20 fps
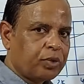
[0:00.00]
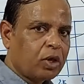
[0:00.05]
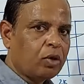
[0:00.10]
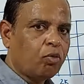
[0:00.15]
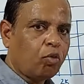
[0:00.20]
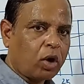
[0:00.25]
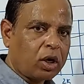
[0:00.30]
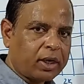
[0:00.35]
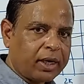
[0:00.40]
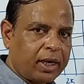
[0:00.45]

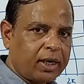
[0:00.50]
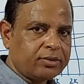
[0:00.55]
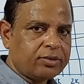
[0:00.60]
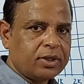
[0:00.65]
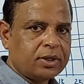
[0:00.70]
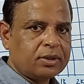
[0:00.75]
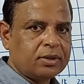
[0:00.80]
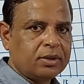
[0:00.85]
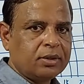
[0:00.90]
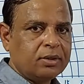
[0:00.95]
what kind of
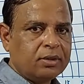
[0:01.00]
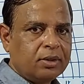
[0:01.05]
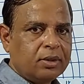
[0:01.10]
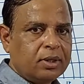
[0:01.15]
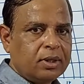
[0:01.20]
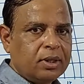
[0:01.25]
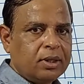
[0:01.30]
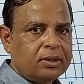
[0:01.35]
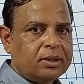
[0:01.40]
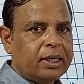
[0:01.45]
signal?
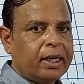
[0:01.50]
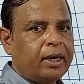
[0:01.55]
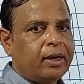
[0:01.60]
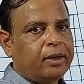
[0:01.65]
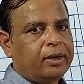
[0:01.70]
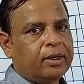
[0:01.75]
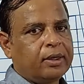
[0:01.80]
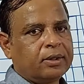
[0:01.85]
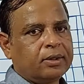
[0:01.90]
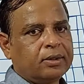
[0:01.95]
The
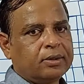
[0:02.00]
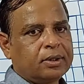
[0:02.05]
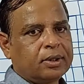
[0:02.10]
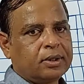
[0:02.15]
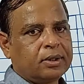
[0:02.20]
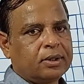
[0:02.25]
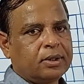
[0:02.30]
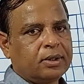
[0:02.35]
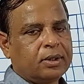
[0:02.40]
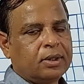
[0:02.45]
electrical
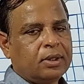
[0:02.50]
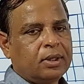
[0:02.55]
signal.